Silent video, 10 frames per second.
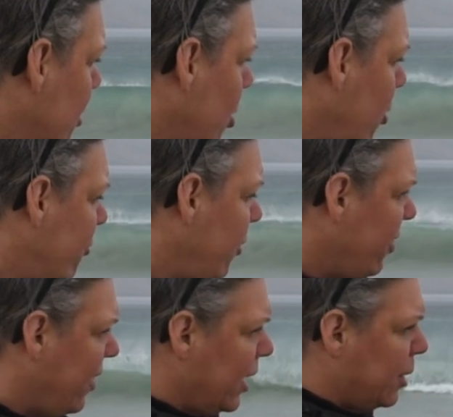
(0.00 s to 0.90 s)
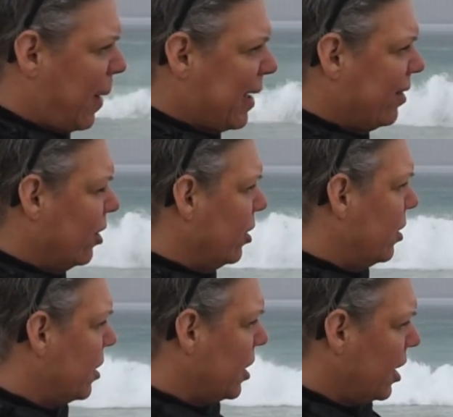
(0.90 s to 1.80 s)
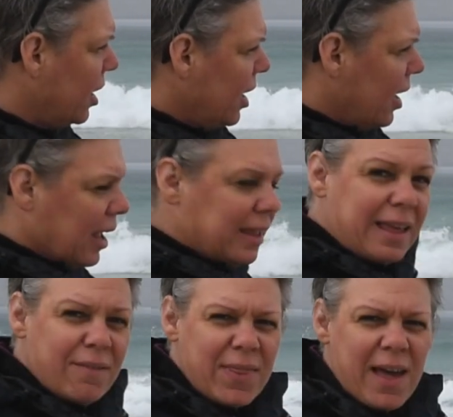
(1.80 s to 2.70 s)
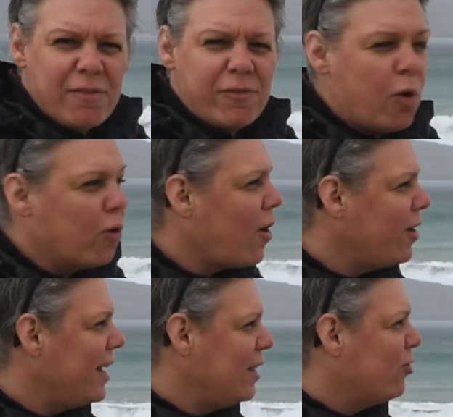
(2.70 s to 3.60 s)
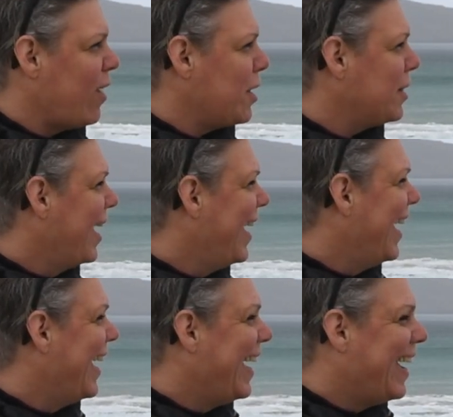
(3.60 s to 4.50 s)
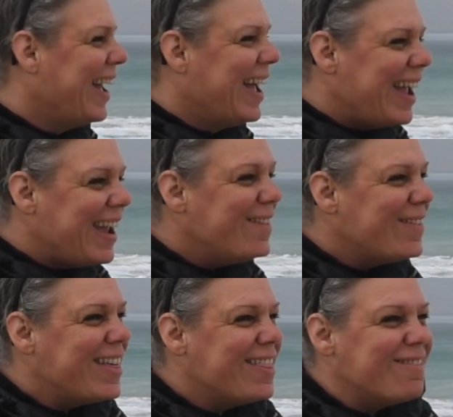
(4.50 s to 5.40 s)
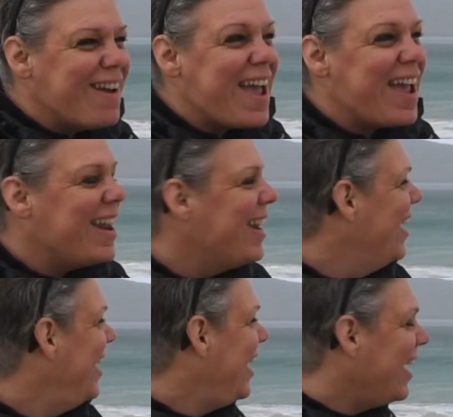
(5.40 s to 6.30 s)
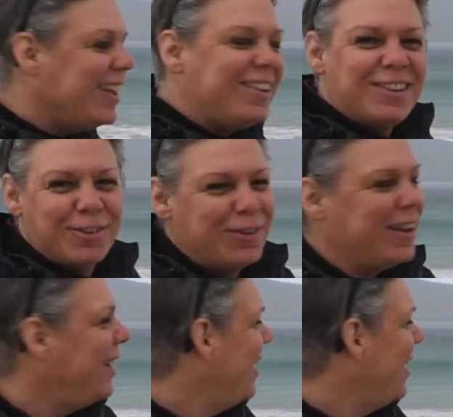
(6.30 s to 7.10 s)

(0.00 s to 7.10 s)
sort of with these patterns, giving that foreground interest, even in the rain, it is stunning.